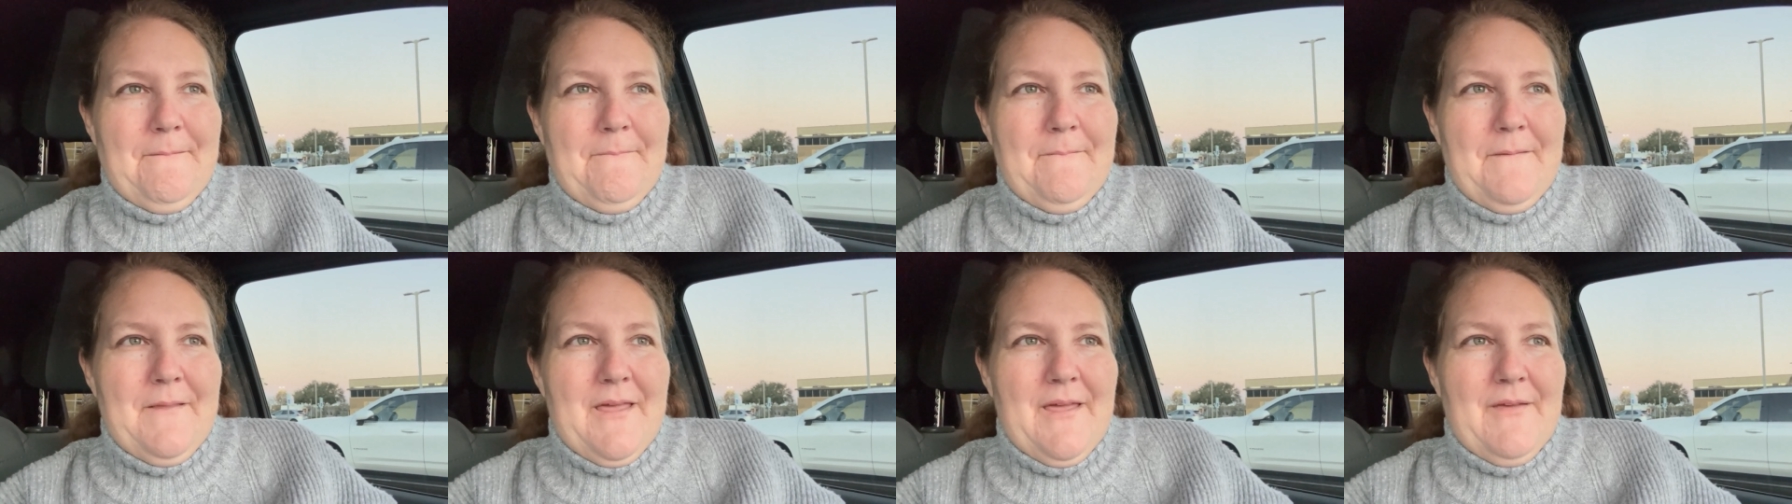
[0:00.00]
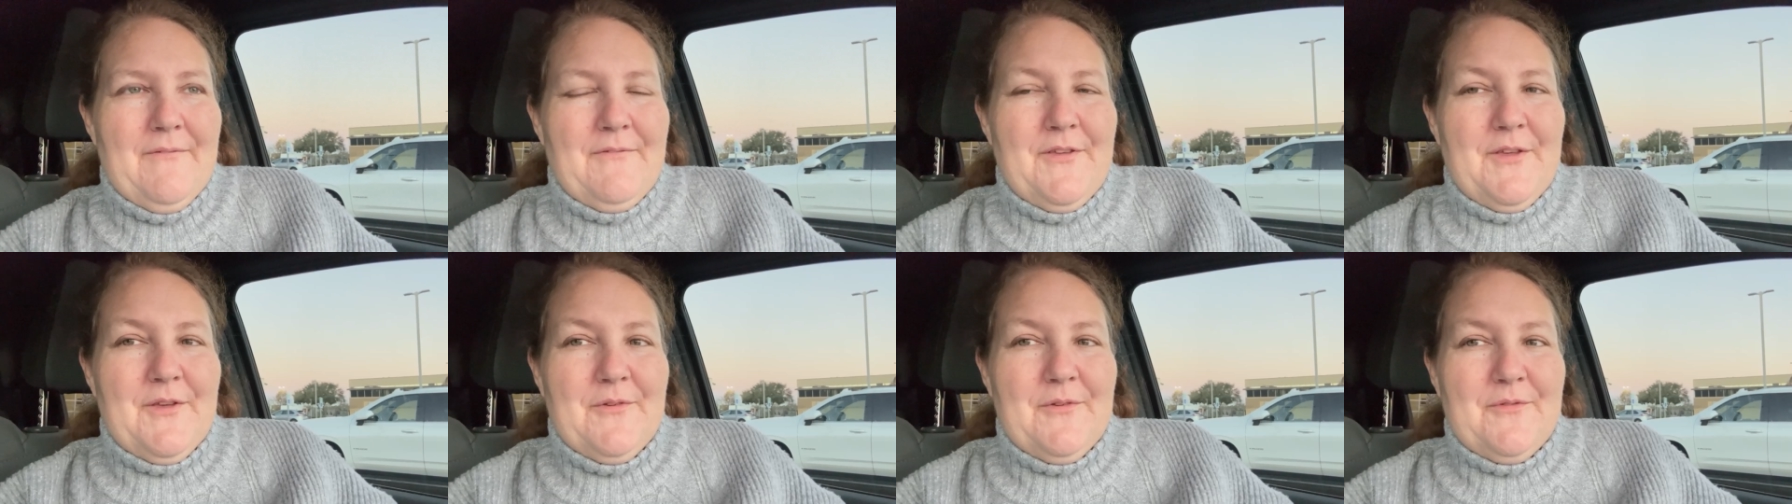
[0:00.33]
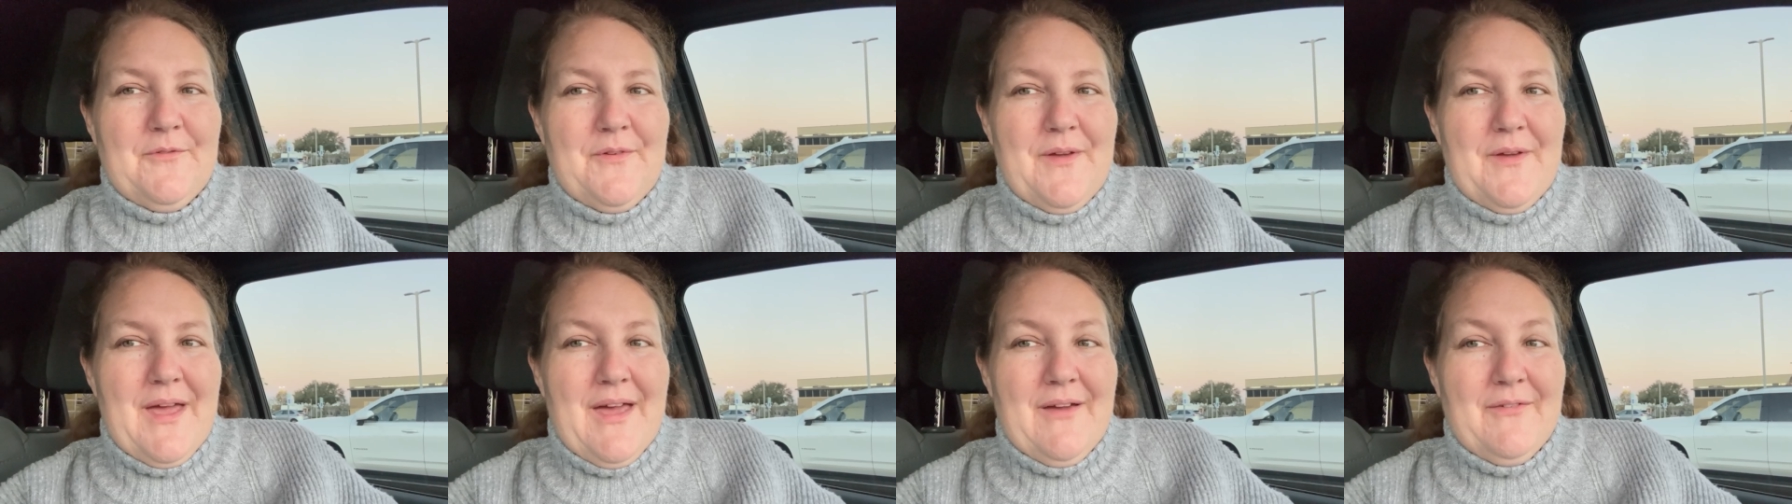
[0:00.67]
if
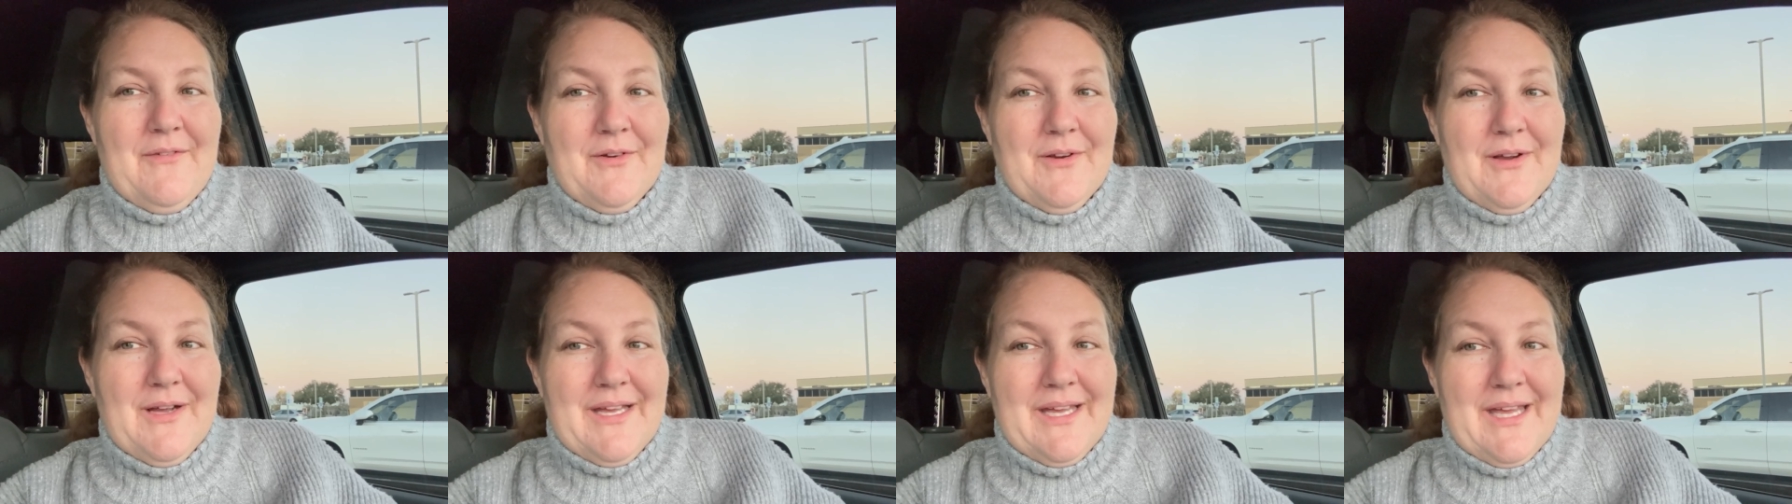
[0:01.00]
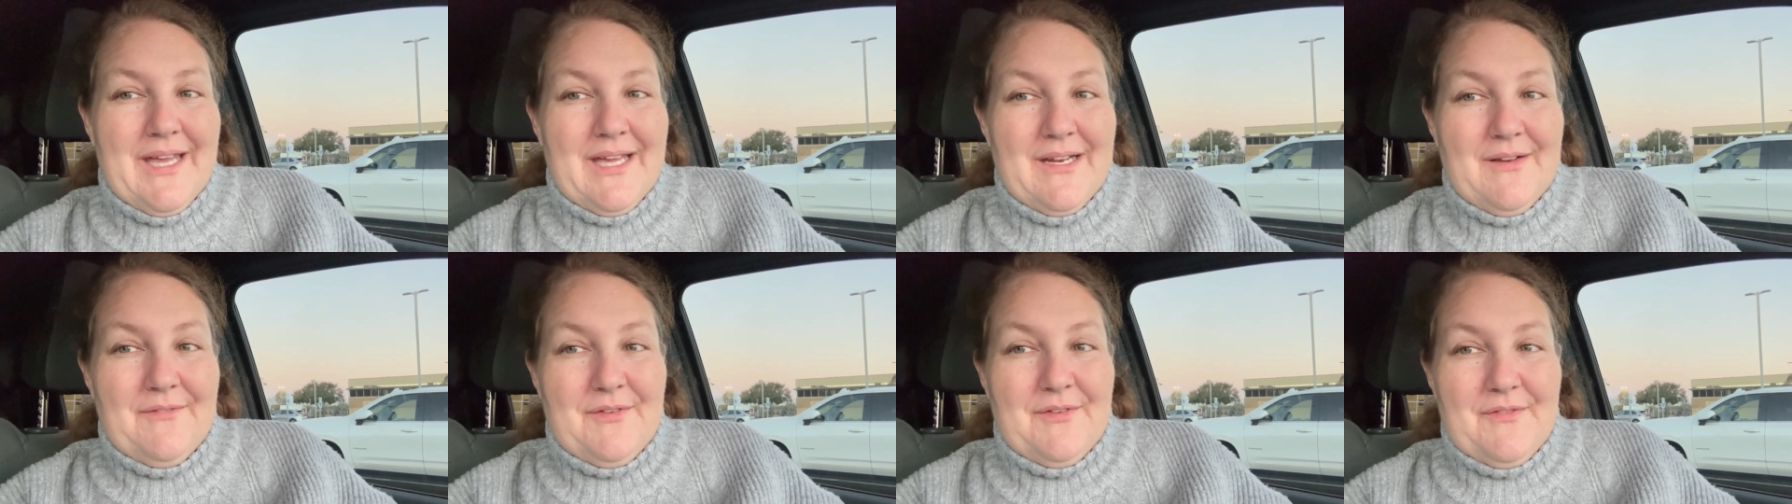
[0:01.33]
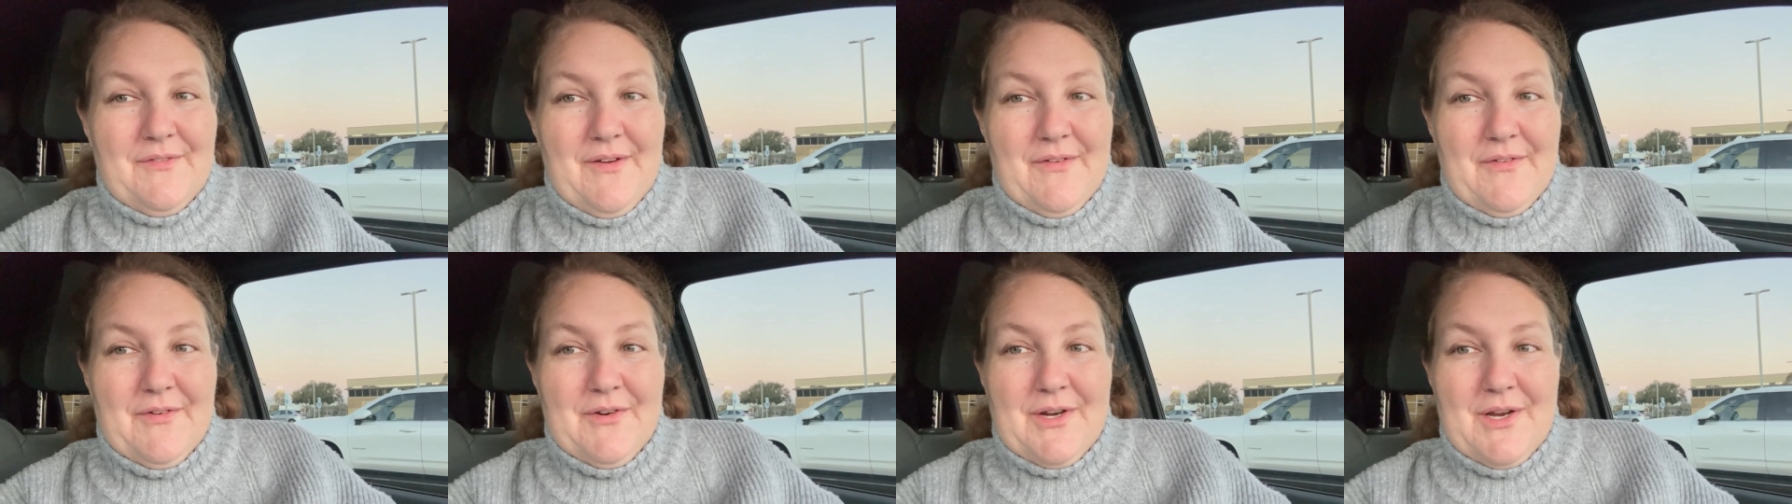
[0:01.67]
you've
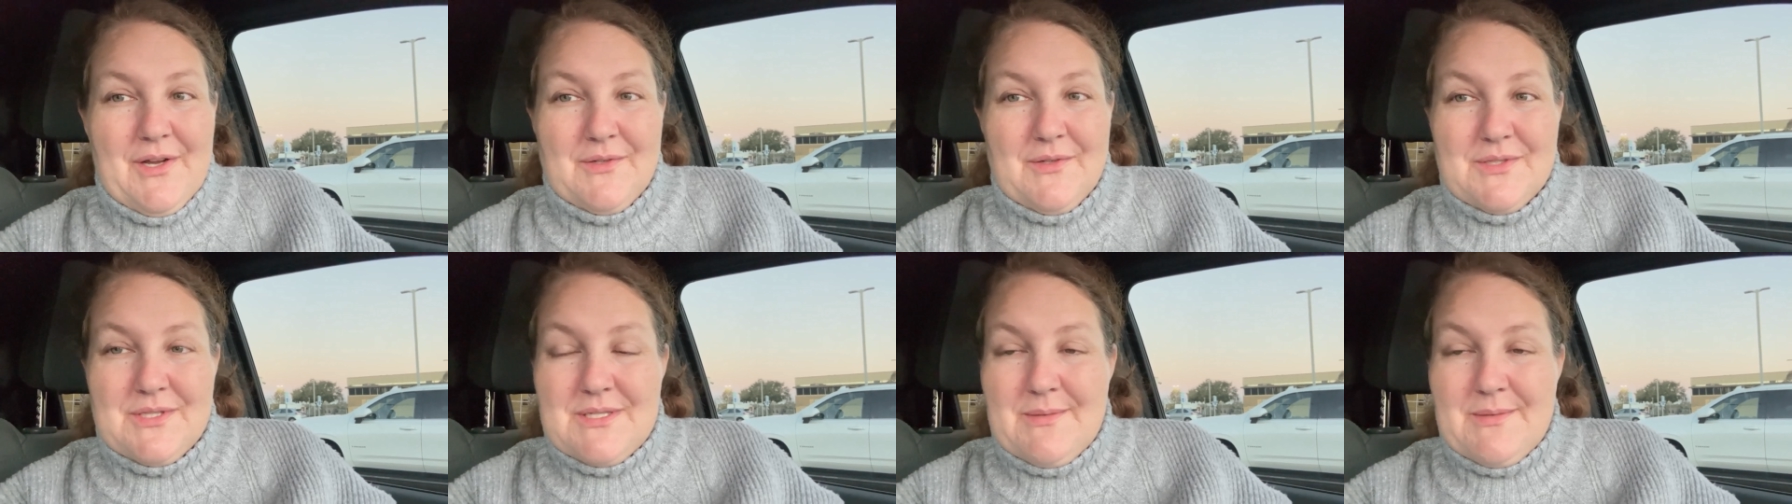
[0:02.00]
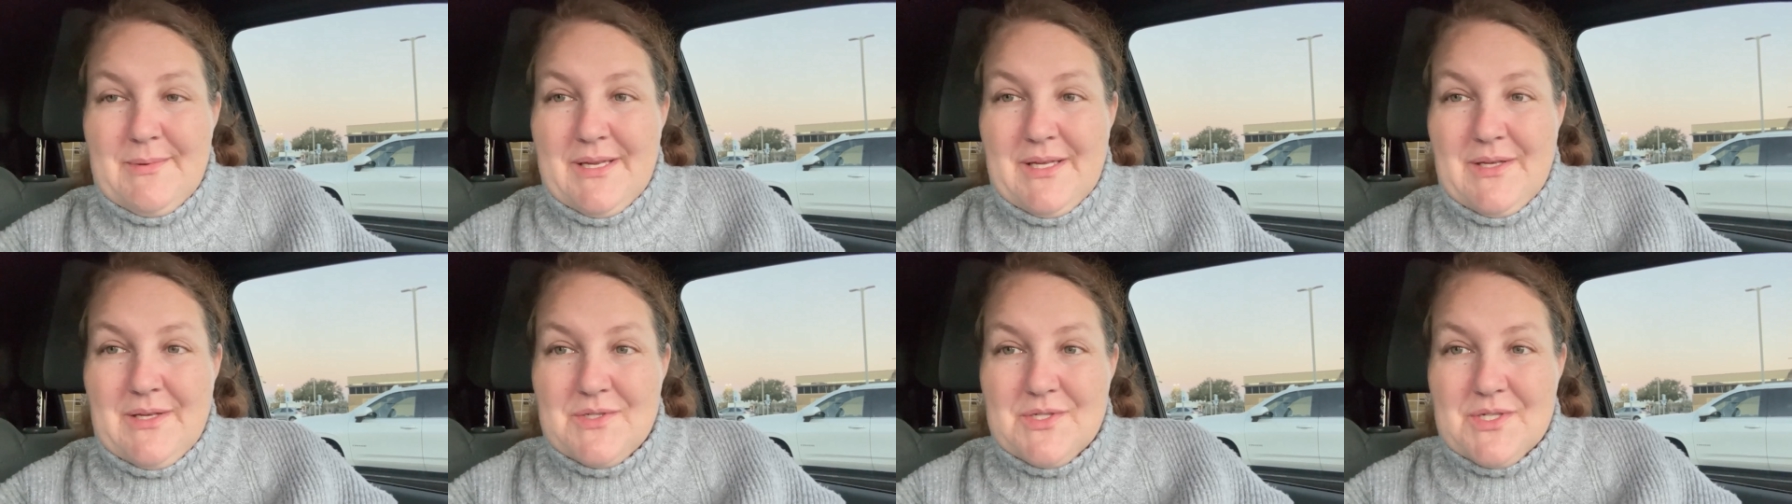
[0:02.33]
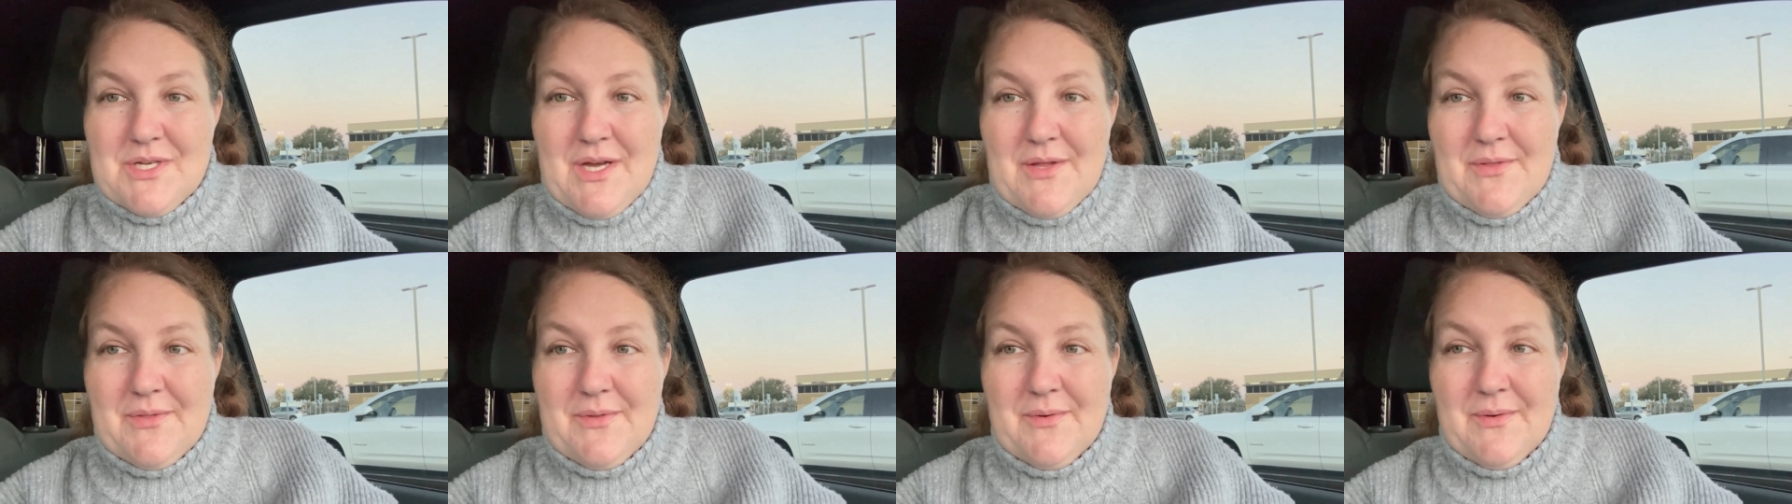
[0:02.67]
ever known somebody who's
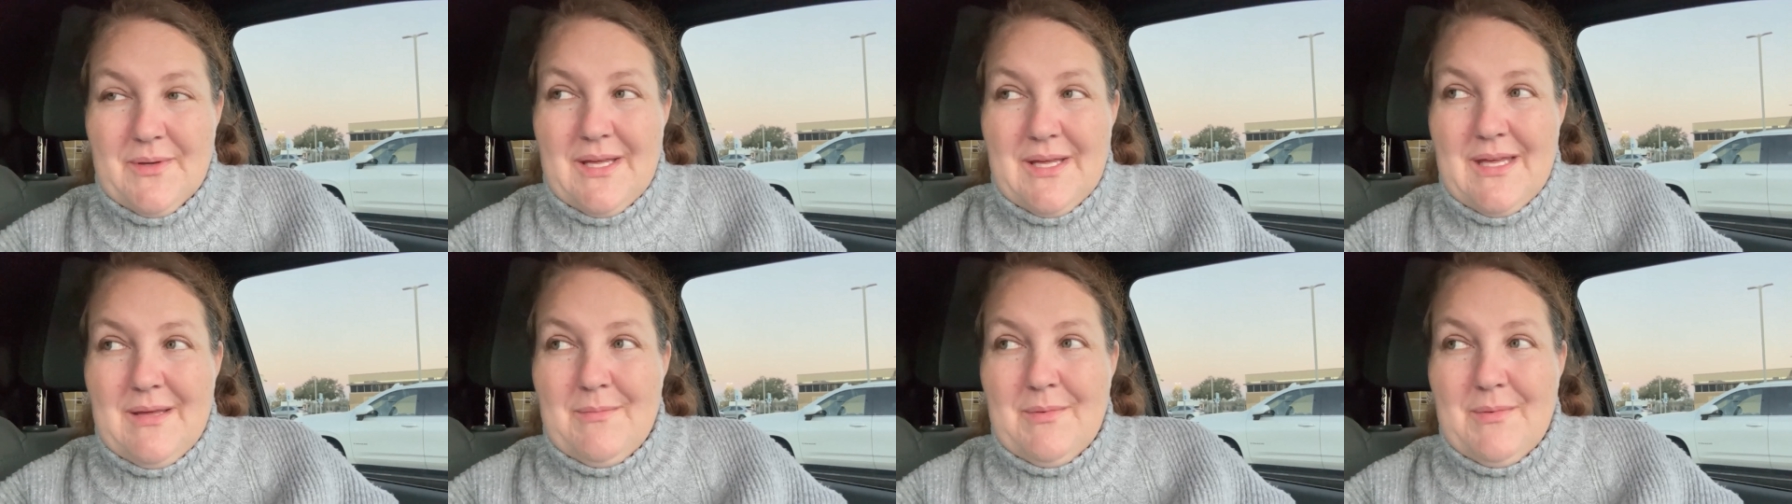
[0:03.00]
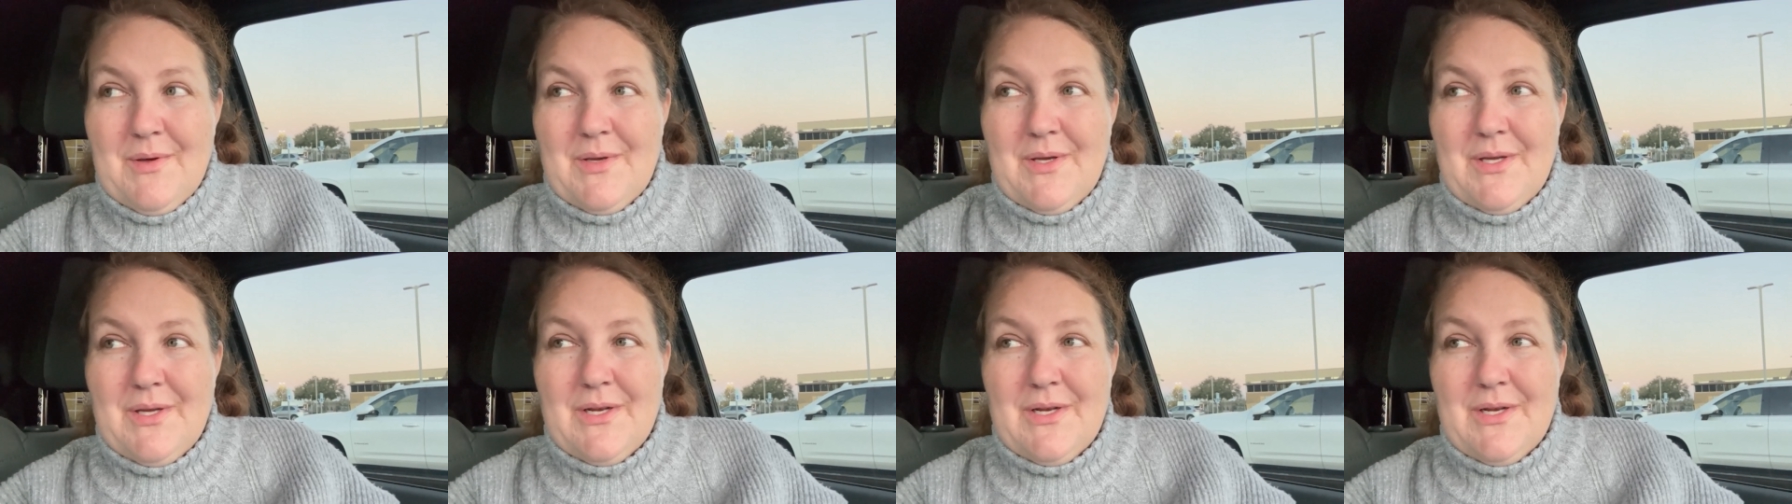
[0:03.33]
gone through chemo,